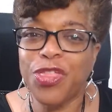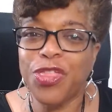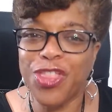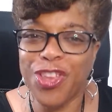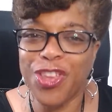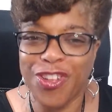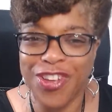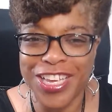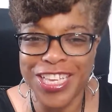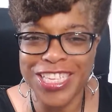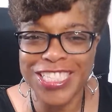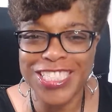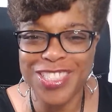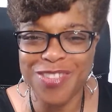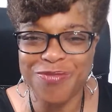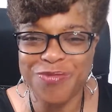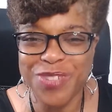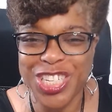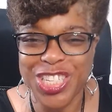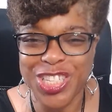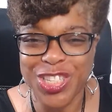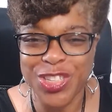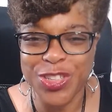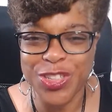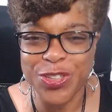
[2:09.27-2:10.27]
There is some
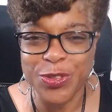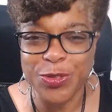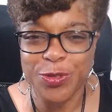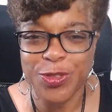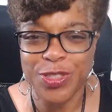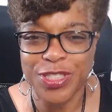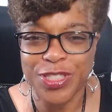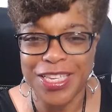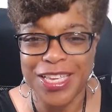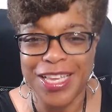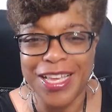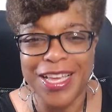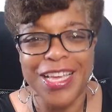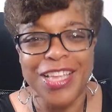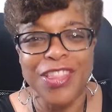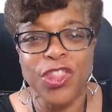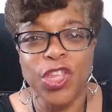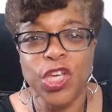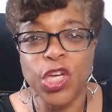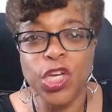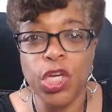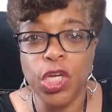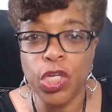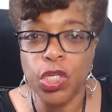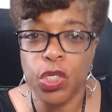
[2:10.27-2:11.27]
good news.
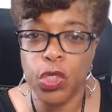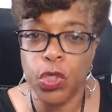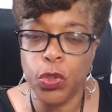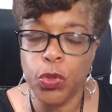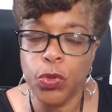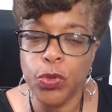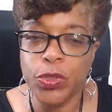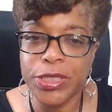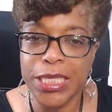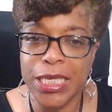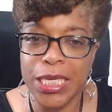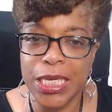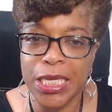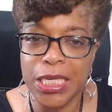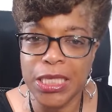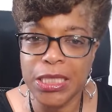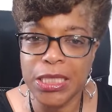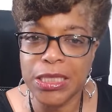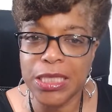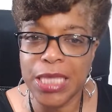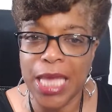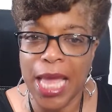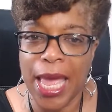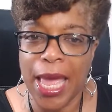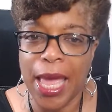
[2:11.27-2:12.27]
The good news
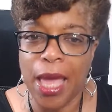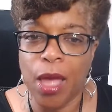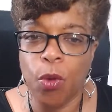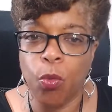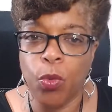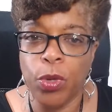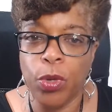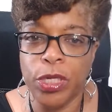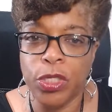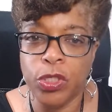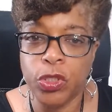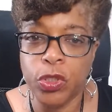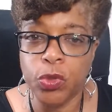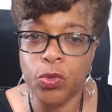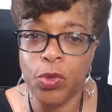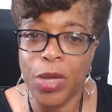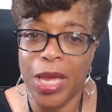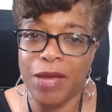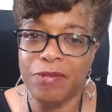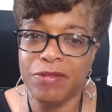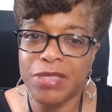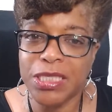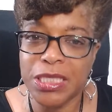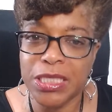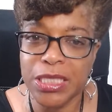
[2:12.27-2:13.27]
is that we do
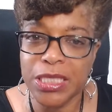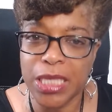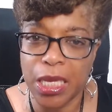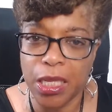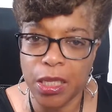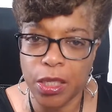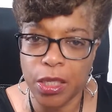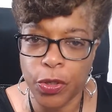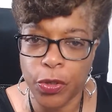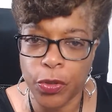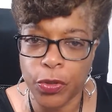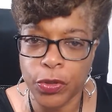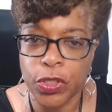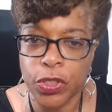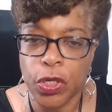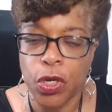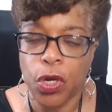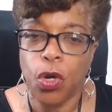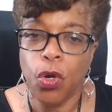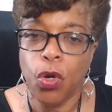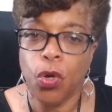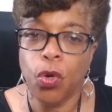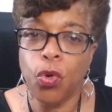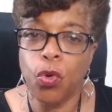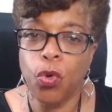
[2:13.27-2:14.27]
have sellers
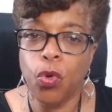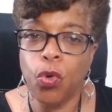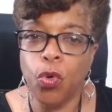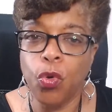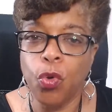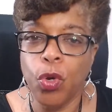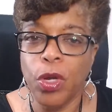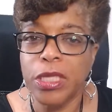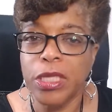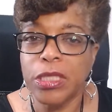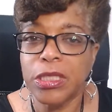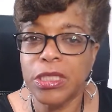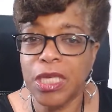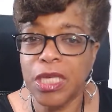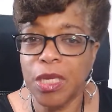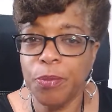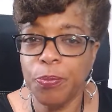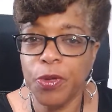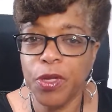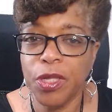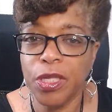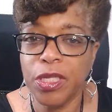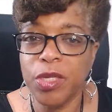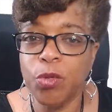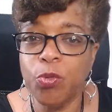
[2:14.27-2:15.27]
who
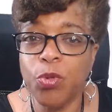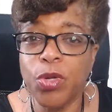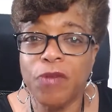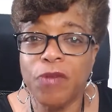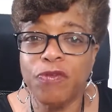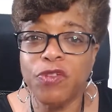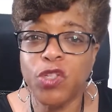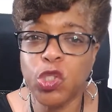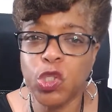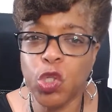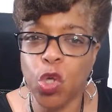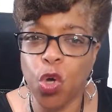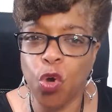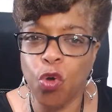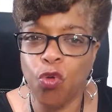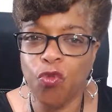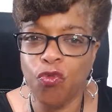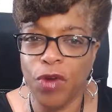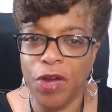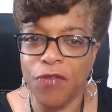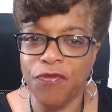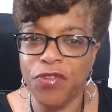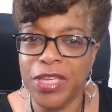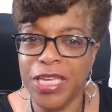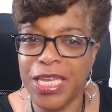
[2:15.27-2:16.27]
typically would have sold
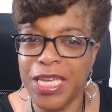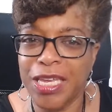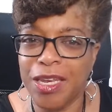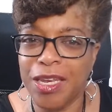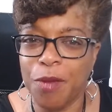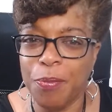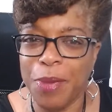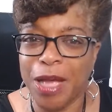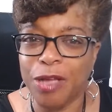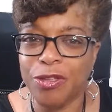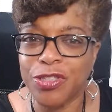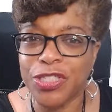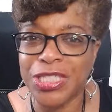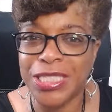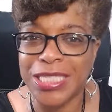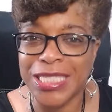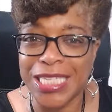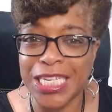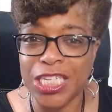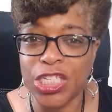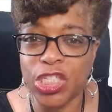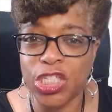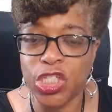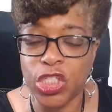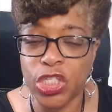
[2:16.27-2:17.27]
roughly in about
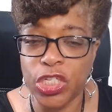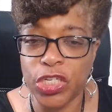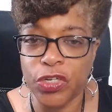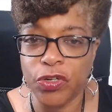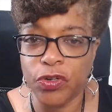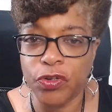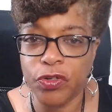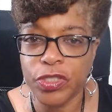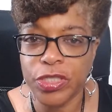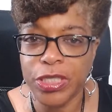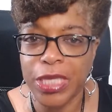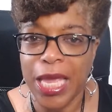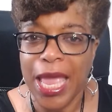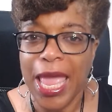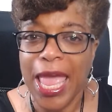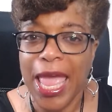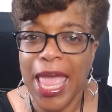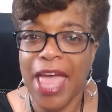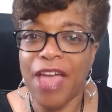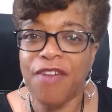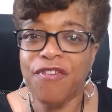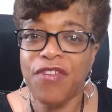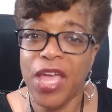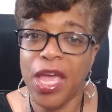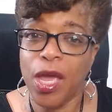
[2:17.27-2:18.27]
6 years,
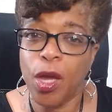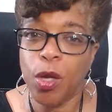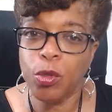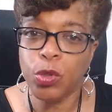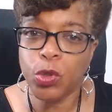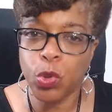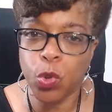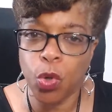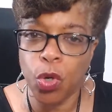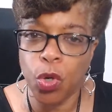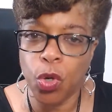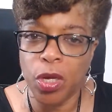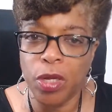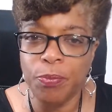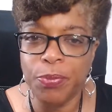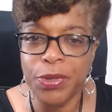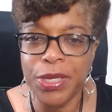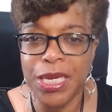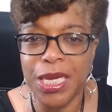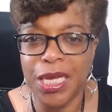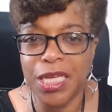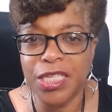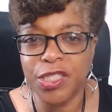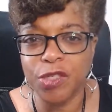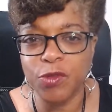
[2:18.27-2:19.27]
have held on
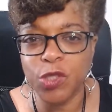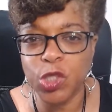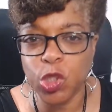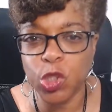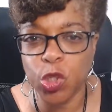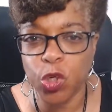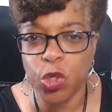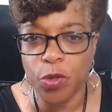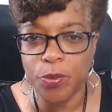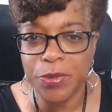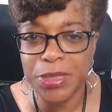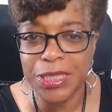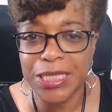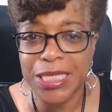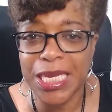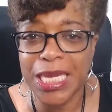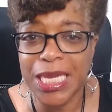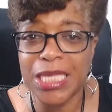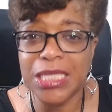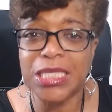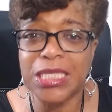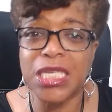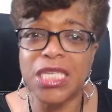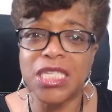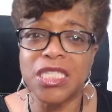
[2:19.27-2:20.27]
because of
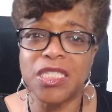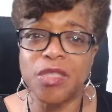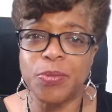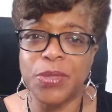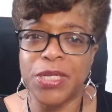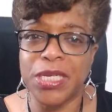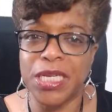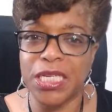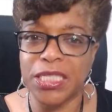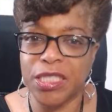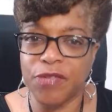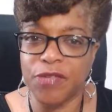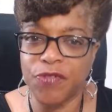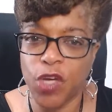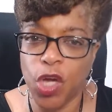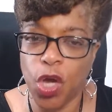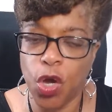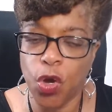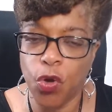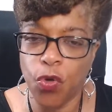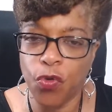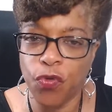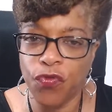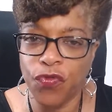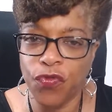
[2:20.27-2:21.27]
circumstances, because of
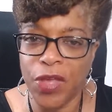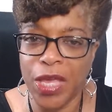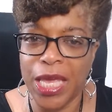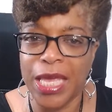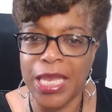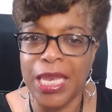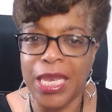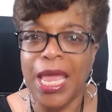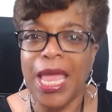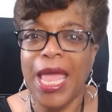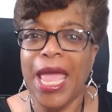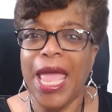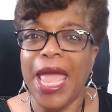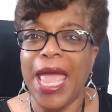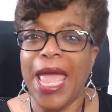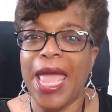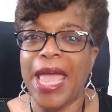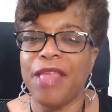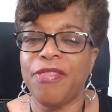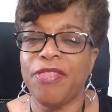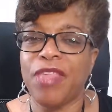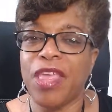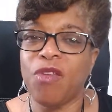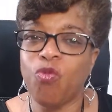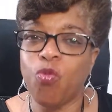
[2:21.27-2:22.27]
COVID,
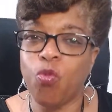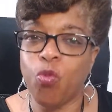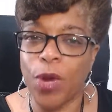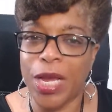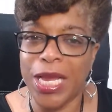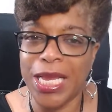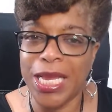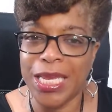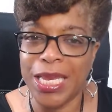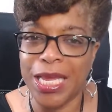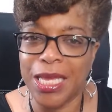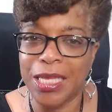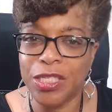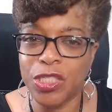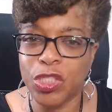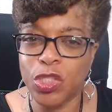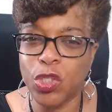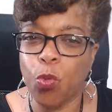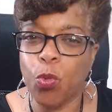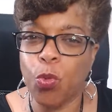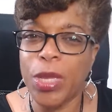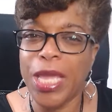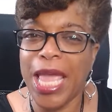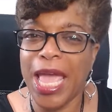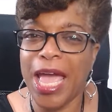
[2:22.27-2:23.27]
and they've waited.
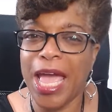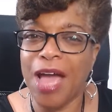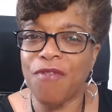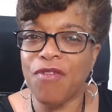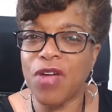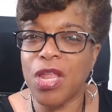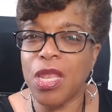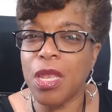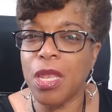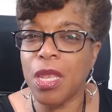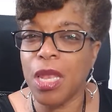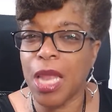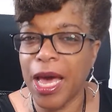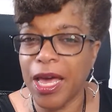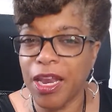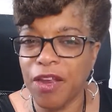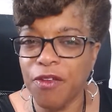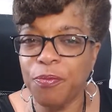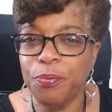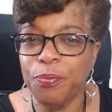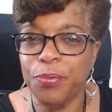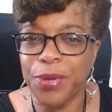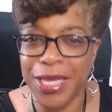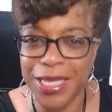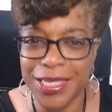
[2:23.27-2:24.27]
So we have a lot
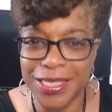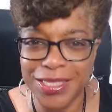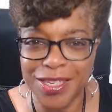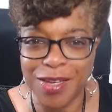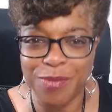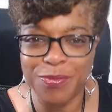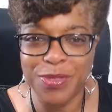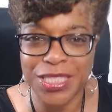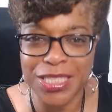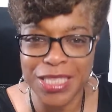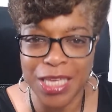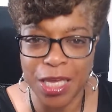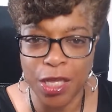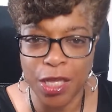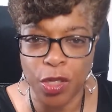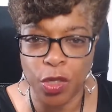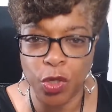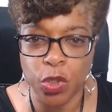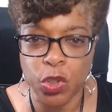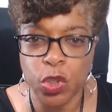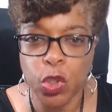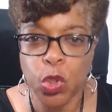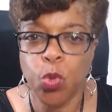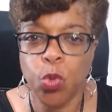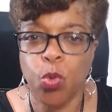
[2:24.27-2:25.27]
of pent-up
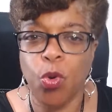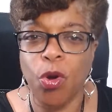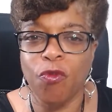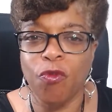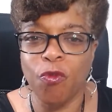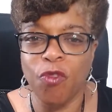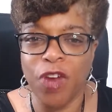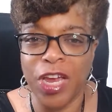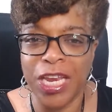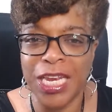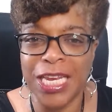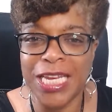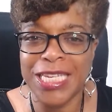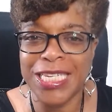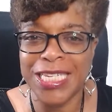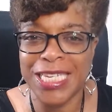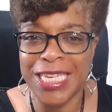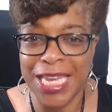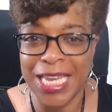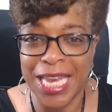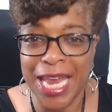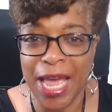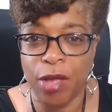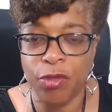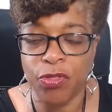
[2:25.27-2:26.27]
sellers who are ready to
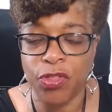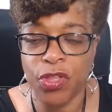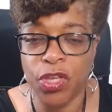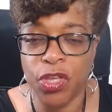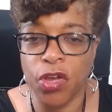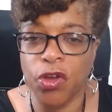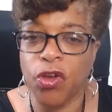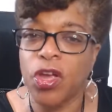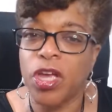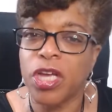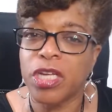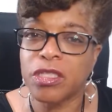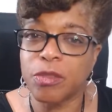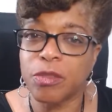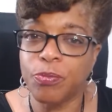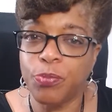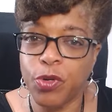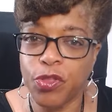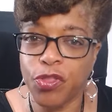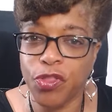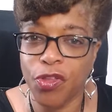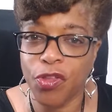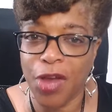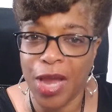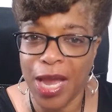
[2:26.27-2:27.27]
get out there to
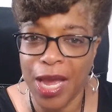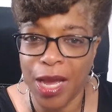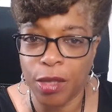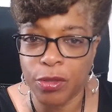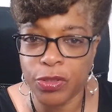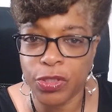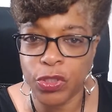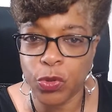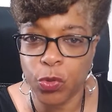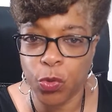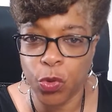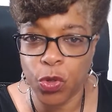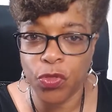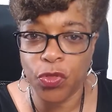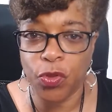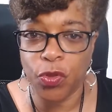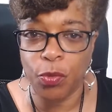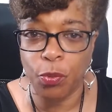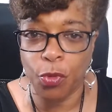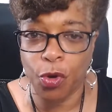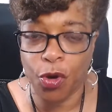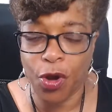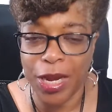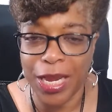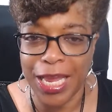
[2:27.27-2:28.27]
put their houses on the
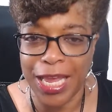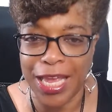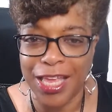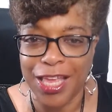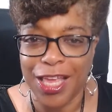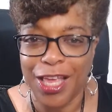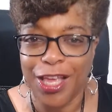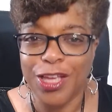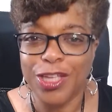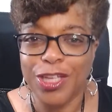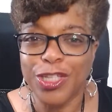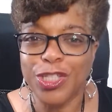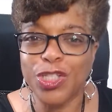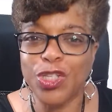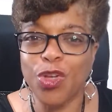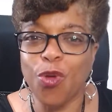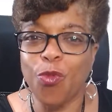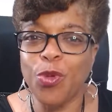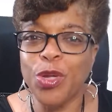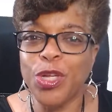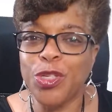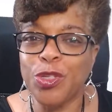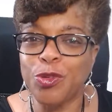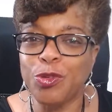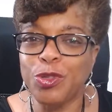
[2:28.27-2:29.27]
market. So
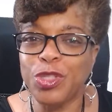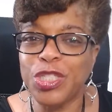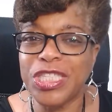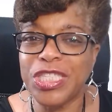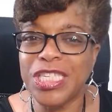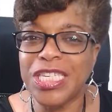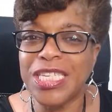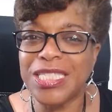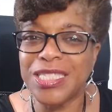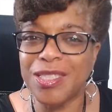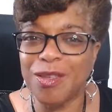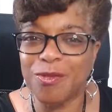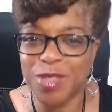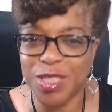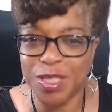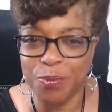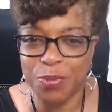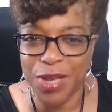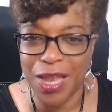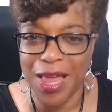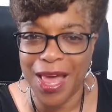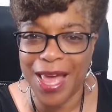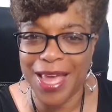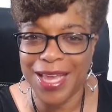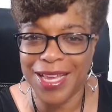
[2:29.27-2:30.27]
we do see some
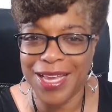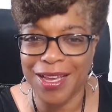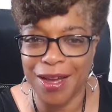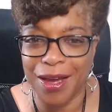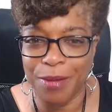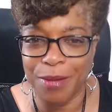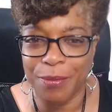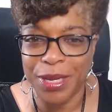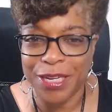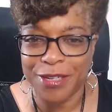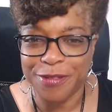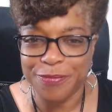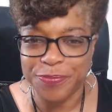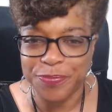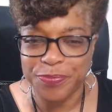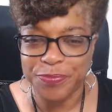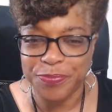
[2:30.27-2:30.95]
supply coming.